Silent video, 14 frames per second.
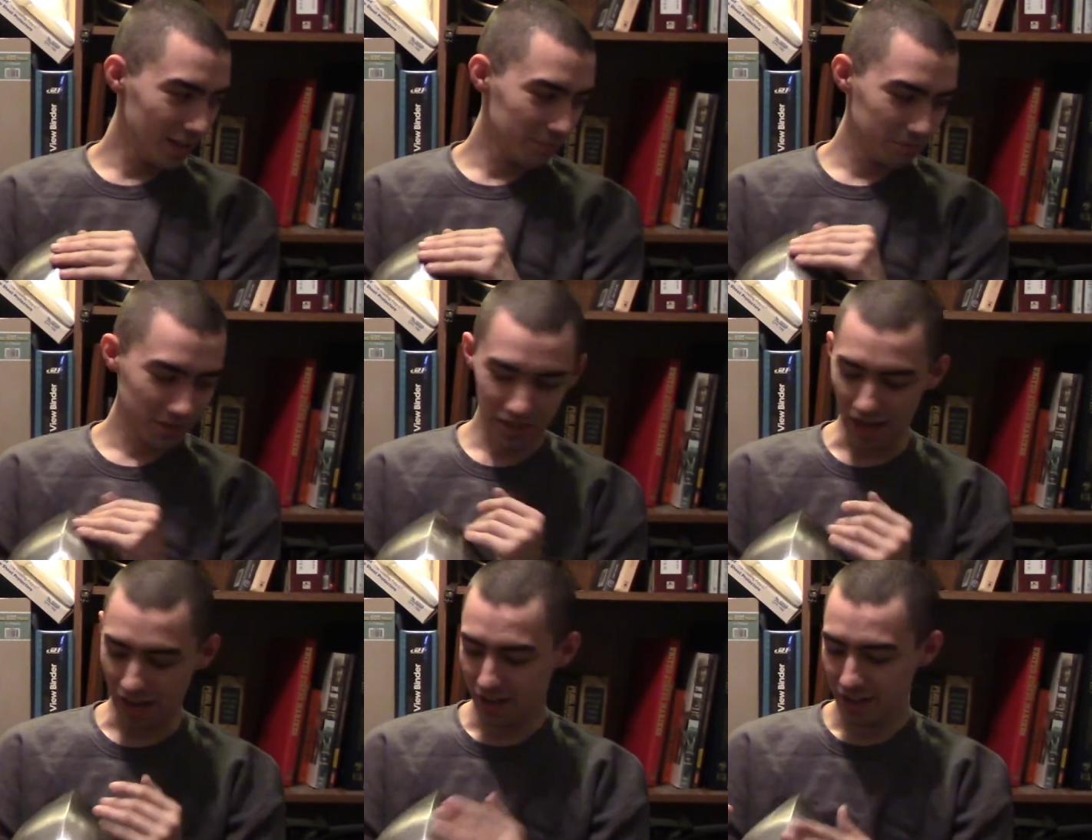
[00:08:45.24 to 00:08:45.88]
But
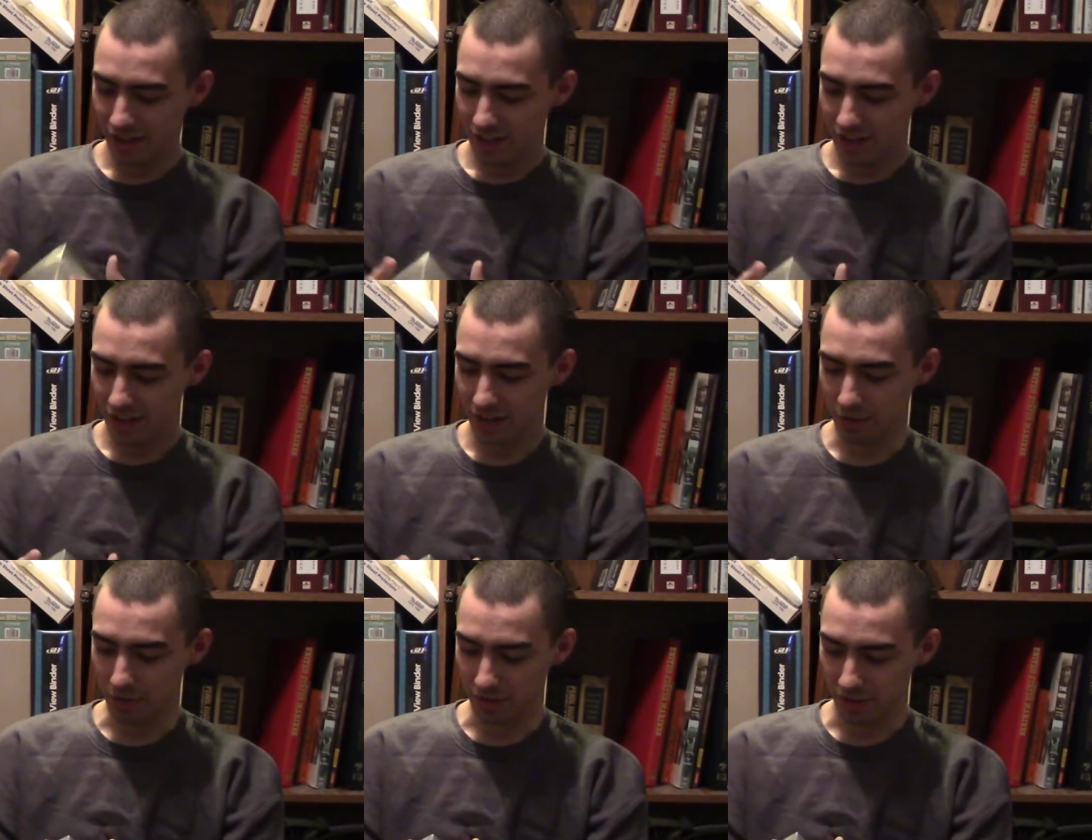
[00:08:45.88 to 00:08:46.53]
yeah,
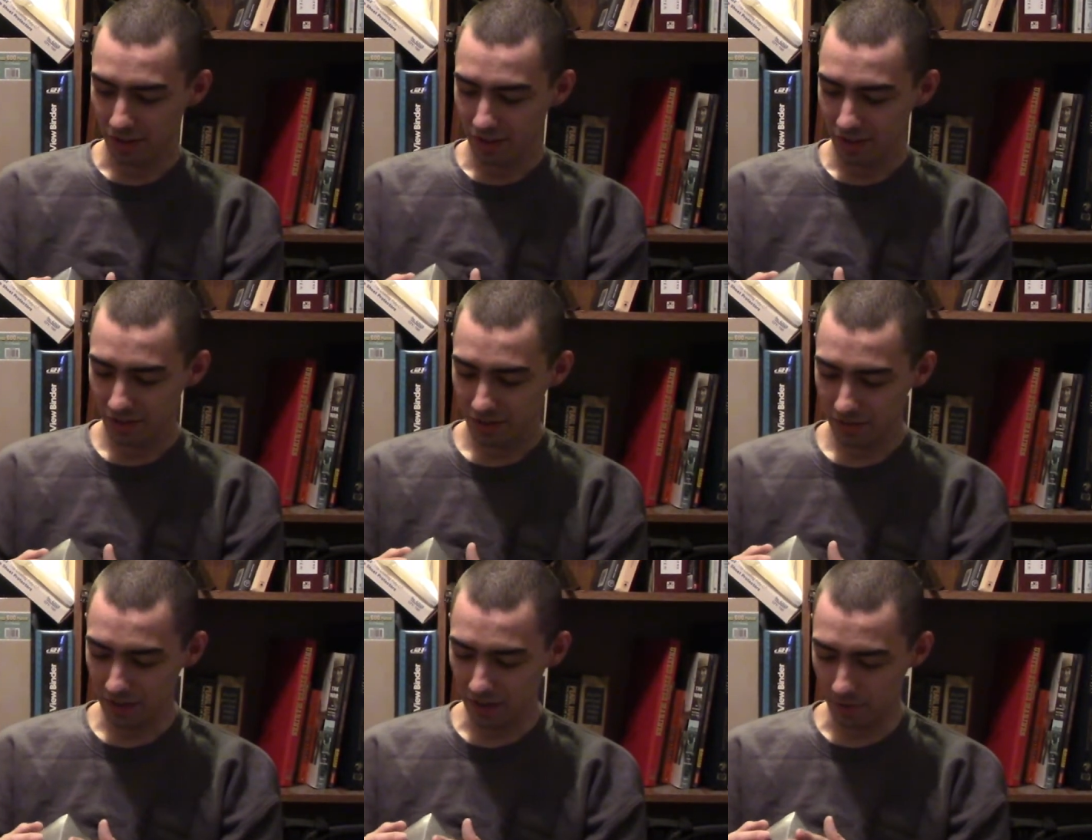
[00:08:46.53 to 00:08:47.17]
anyways,
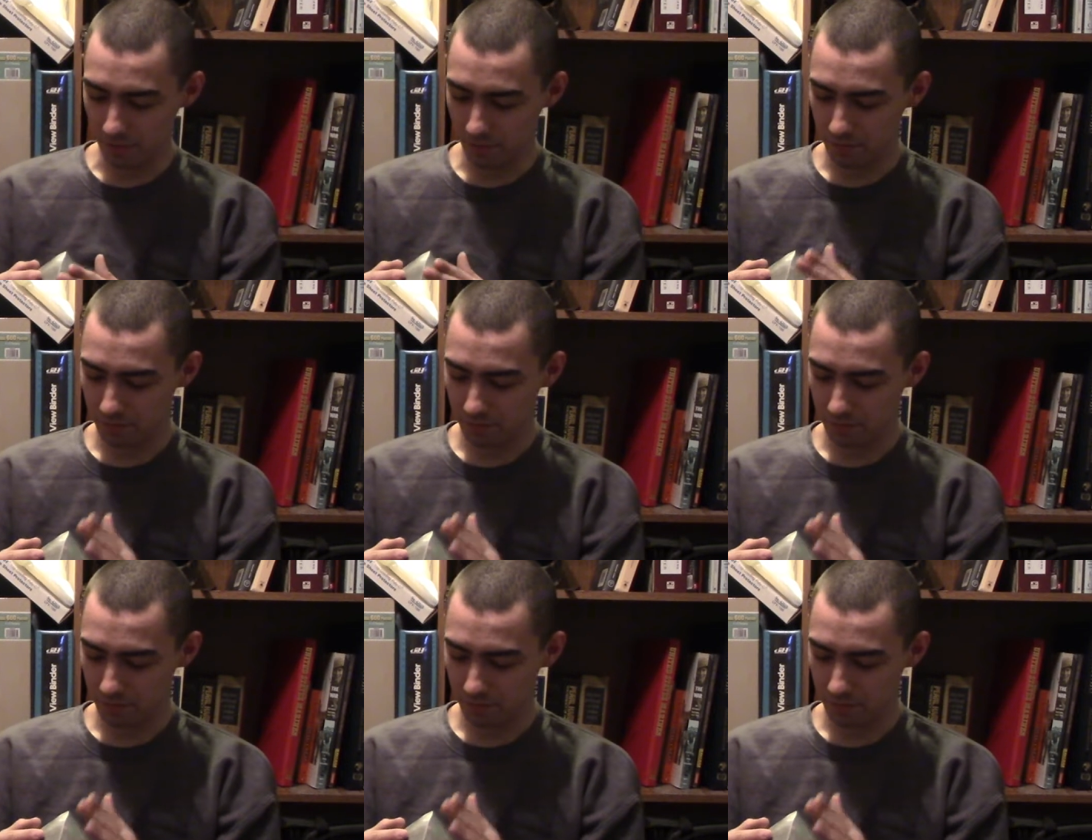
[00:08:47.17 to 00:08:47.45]
now,